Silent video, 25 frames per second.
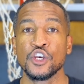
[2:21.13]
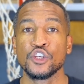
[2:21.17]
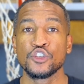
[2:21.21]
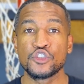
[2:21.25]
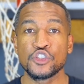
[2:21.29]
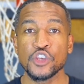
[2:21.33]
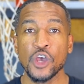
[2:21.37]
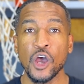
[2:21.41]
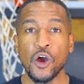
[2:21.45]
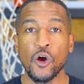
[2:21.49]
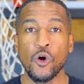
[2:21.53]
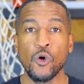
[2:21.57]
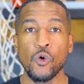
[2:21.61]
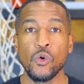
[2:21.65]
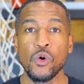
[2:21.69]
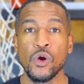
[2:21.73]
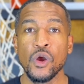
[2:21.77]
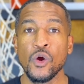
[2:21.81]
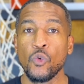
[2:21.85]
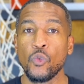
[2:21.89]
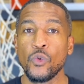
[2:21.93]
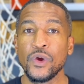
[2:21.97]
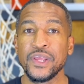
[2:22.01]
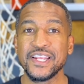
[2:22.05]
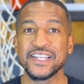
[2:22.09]
So
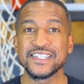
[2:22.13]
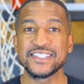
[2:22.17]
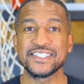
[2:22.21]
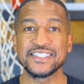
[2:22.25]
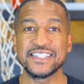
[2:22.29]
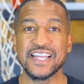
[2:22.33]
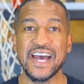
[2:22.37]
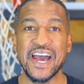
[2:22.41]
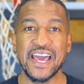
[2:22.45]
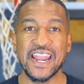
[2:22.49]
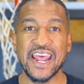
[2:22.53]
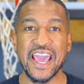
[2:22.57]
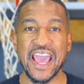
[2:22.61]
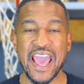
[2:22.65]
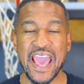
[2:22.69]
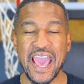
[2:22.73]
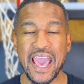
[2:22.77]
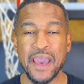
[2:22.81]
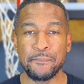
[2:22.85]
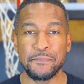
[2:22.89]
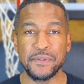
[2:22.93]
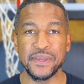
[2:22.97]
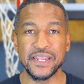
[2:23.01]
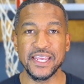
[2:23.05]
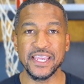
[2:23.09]
when it's not
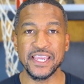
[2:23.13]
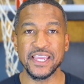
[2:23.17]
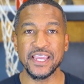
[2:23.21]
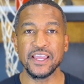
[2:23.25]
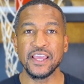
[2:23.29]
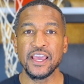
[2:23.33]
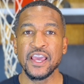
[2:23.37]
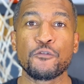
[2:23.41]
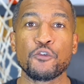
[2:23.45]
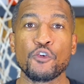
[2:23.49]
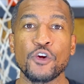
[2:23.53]
happening,